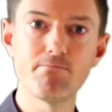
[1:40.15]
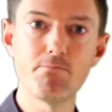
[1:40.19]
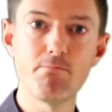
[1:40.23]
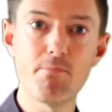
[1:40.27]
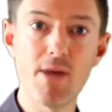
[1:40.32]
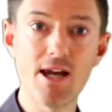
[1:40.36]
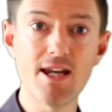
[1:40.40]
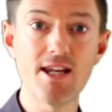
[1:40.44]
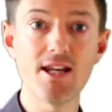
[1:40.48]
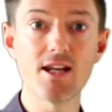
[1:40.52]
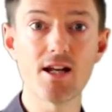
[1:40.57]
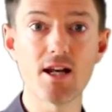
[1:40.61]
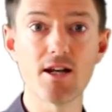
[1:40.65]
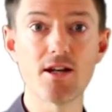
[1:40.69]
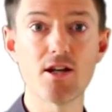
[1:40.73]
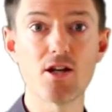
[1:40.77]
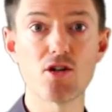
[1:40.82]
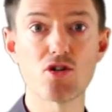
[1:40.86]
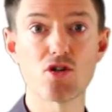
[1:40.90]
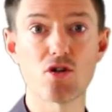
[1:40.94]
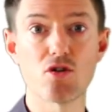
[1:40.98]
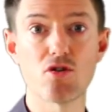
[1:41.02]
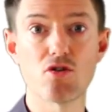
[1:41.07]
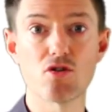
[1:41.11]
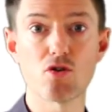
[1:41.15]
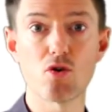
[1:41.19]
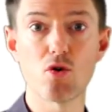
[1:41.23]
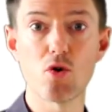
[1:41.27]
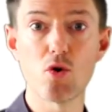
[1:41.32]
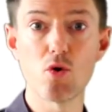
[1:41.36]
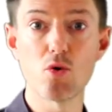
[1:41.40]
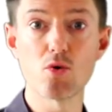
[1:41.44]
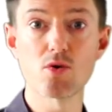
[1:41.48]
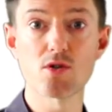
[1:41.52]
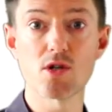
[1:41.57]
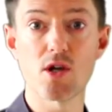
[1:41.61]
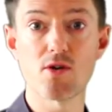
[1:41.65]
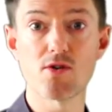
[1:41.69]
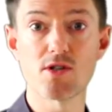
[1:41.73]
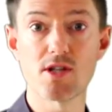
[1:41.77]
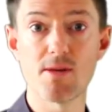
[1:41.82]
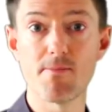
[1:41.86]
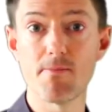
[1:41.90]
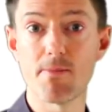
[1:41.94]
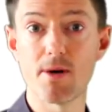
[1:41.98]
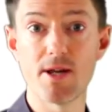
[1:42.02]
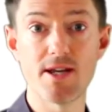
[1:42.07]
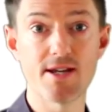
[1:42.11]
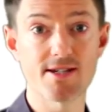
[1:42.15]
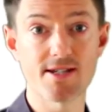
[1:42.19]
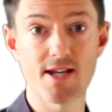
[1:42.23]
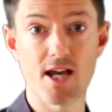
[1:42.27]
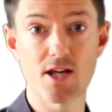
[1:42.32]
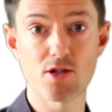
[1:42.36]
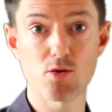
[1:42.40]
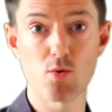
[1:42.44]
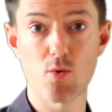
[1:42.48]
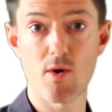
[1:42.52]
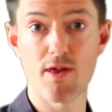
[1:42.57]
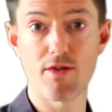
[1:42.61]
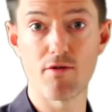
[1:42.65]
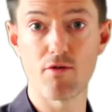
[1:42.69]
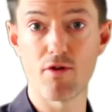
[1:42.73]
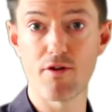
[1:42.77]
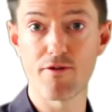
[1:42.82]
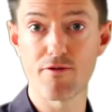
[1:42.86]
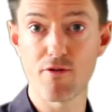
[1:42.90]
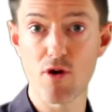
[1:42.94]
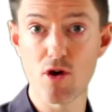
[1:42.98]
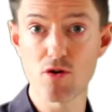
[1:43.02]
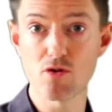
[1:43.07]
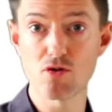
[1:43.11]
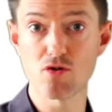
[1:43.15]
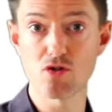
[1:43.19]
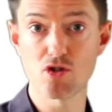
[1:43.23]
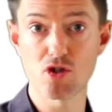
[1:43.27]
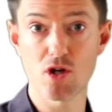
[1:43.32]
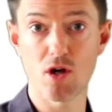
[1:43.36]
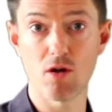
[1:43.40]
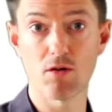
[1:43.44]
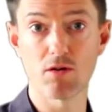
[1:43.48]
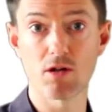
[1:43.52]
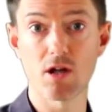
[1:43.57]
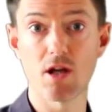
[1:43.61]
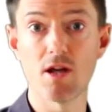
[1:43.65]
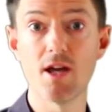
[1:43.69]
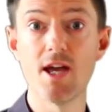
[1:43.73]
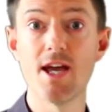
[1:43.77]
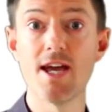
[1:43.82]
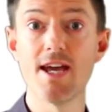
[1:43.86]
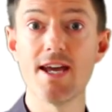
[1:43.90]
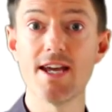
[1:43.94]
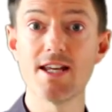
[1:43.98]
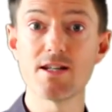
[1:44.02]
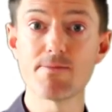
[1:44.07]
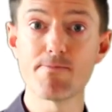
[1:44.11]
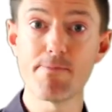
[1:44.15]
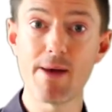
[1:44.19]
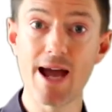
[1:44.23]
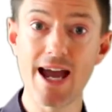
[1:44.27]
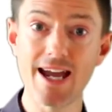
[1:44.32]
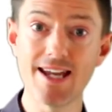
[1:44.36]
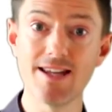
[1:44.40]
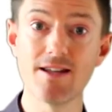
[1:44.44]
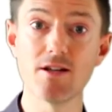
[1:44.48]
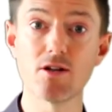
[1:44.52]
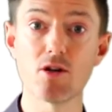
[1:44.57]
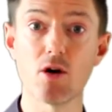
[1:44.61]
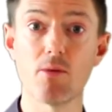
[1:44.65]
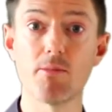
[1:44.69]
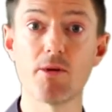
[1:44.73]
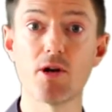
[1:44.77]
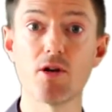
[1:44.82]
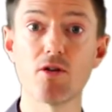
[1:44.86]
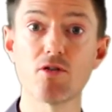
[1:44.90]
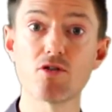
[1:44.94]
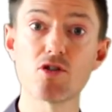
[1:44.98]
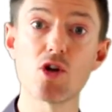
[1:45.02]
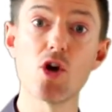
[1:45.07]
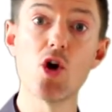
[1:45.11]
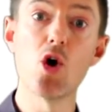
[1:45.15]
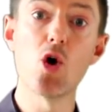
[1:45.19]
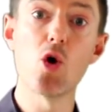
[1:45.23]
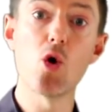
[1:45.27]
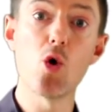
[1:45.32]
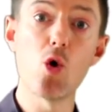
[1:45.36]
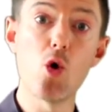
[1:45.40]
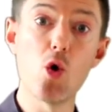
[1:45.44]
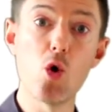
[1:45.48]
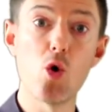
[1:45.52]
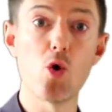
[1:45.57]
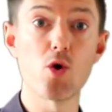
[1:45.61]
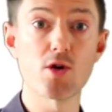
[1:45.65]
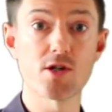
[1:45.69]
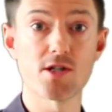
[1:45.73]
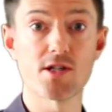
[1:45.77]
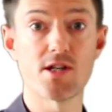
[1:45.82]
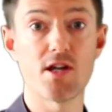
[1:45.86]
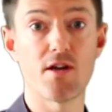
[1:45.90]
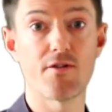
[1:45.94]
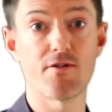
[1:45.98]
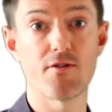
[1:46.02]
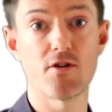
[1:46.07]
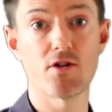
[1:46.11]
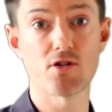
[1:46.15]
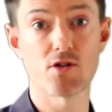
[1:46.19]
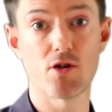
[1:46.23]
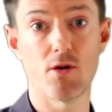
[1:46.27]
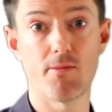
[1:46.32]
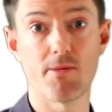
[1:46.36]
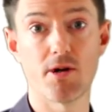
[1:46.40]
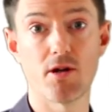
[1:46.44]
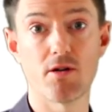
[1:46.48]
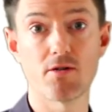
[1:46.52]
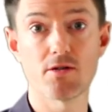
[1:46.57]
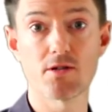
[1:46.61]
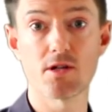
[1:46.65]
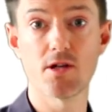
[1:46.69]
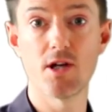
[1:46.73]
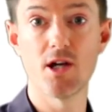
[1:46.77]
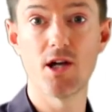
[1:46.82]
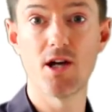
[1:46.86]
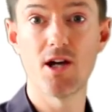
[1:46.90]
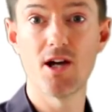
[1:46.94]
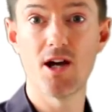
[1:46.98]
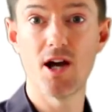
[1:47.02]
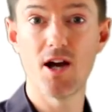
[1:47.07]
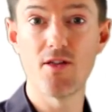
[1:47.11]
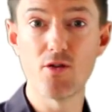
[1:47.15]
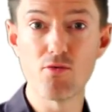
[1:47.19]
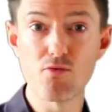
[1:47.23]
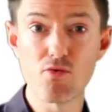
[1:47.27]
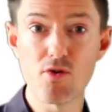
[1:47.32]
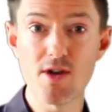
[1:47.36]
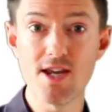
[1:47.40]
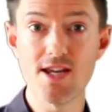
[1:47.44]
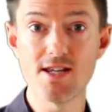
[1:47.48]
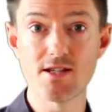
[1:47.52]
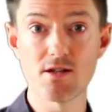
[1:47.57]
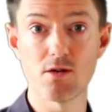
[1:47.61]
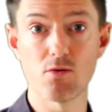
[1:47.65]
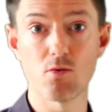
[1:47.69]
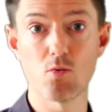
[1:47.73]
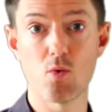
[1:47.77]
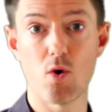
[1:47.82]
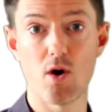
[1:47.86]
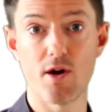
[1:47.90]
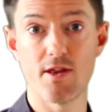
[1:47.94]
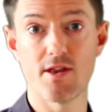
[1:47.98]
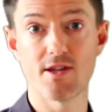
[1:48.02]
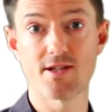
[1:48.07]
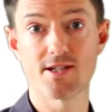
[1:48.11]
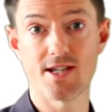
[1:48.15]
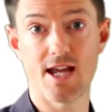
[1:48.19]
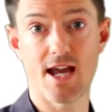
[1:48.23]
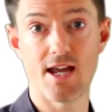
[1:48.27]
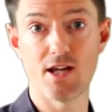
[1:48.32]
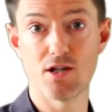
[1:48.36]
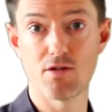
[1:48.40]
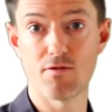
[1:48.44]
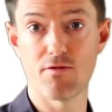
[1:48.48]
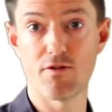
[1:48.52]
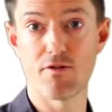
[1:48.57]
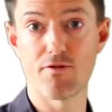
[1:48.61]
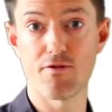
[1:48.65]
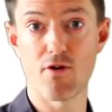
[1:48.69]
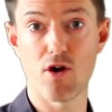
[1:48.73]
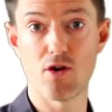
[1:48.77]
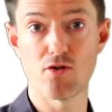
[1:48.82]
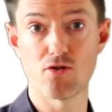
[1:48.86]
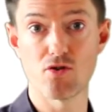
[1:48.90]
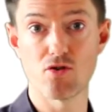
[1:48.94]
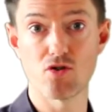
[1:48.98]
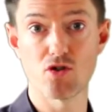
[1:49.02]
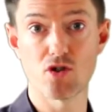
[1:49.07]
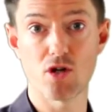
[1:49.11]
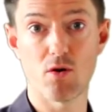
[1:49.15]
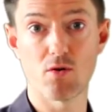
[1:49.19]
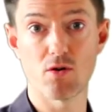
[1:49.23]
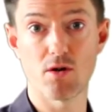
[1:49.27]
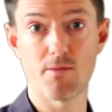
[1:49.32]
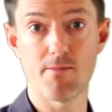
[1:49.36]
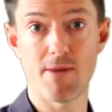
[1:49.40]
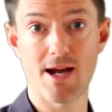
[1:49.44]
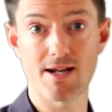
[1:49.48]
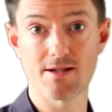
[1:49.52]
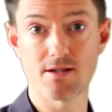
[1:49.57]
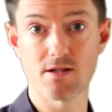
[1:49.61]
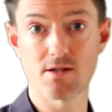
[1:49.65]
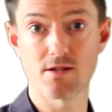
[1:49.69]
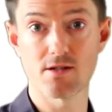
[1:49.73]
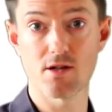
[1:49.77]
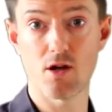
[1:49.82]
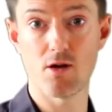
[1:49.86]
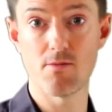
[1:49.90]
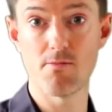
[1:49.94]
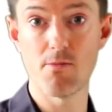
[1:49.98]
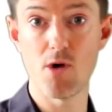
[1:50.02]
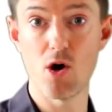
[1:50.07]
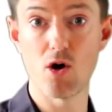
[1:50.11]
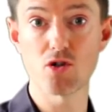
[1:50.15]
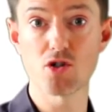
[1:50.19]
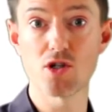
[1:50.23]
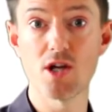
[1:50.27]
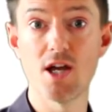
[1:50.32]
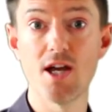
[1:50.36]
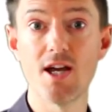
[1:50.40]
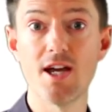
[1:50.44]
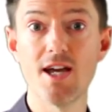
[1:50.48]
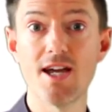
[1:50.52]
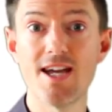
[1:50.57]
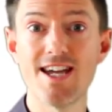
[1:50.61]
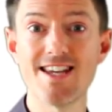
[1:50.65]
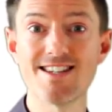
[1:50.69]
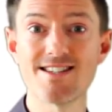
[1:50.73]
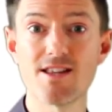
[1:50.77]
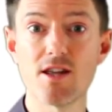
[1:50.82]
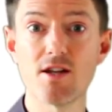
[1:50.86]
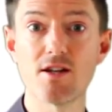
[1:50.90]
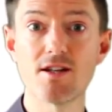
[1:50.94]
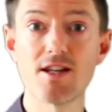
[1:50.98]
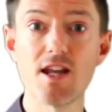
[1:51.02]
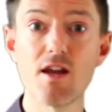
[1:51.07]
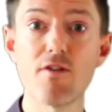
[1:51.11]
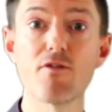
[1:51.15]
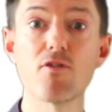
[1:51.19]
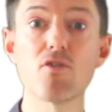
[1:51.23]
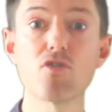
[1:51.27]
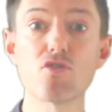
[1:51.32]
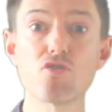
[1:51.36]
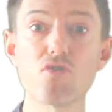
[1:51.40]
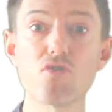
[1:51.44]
Many clinicians also simply assess whether a frozen shoulder is pain dominant or stiffness dominant, and the reason why the stage of a frozen shoulder matters so much is that different